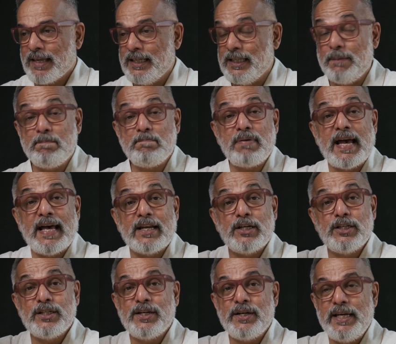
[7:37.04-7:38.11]
the
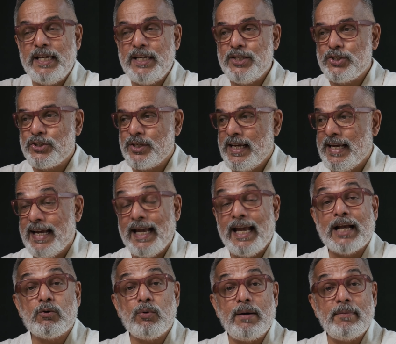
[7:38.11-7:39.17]
parrot greens,
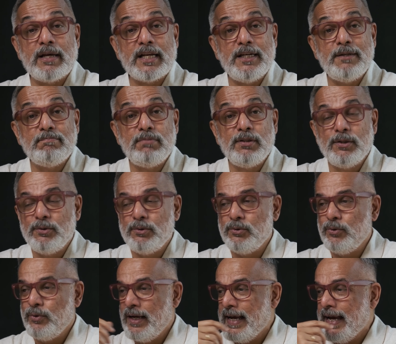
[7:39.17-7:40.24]
aquamarine
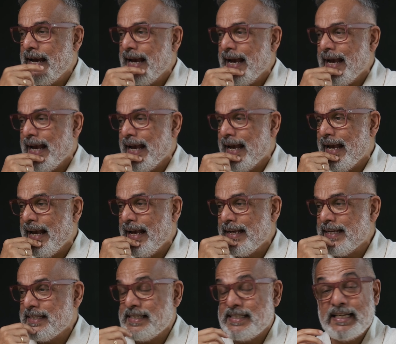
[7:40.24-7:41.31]
blue,
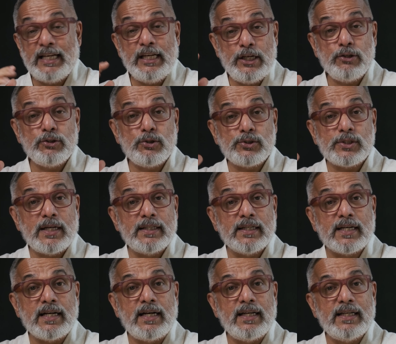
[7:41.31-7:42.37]
and those are the
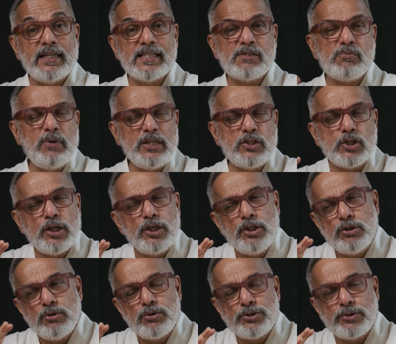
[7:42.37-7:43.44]
colors which
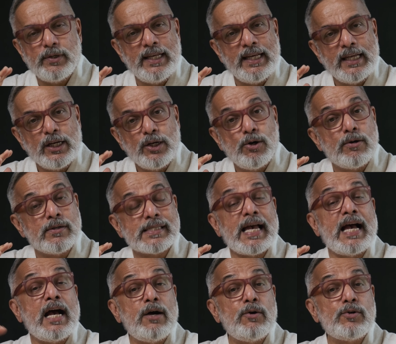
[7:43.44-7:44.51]
usually goes
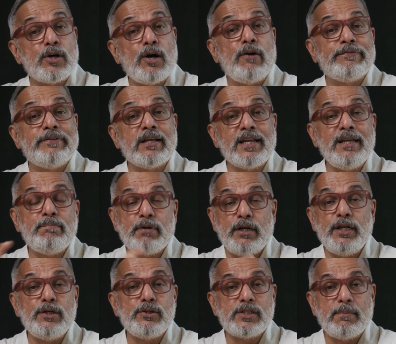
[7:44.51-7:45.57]
out of the
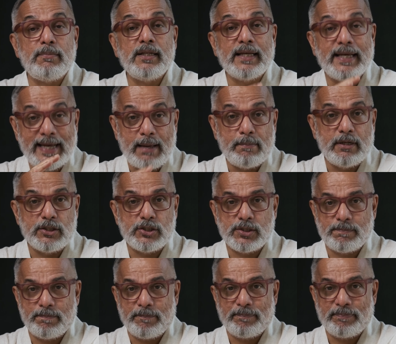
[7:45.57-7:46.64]
reproducible
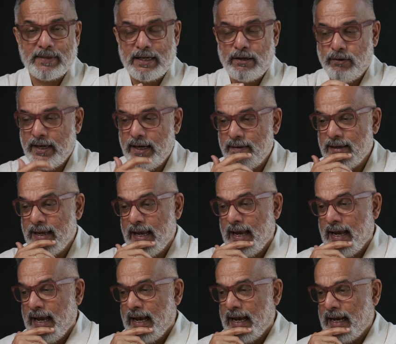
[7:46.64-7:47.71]
gametes. Okay,
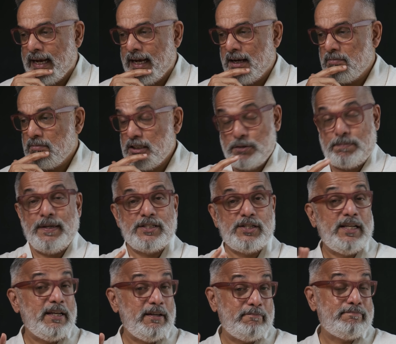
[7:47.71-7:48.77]

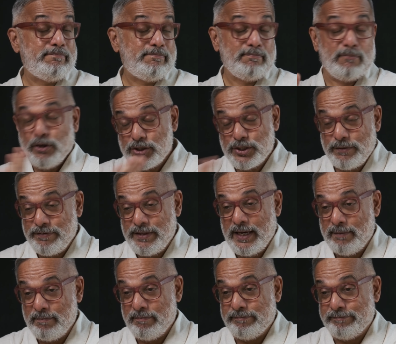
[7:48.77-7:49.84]
especially most of
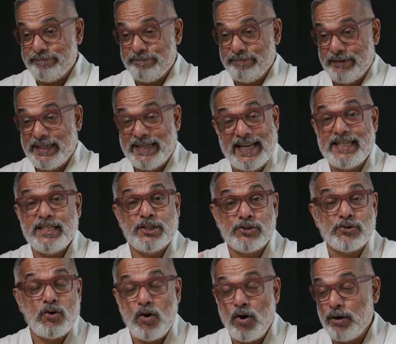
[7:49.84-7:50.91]
them get it
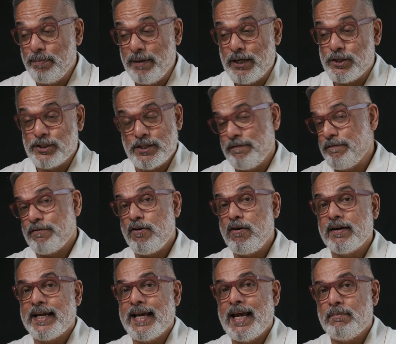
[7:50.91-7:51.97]
wrong because of
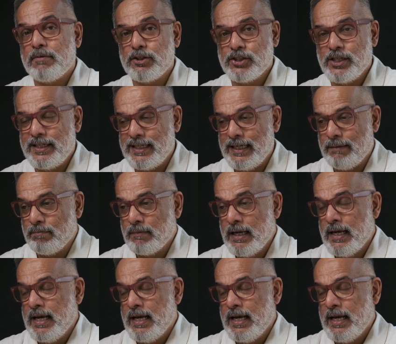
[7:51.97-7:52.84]
wrong camera setting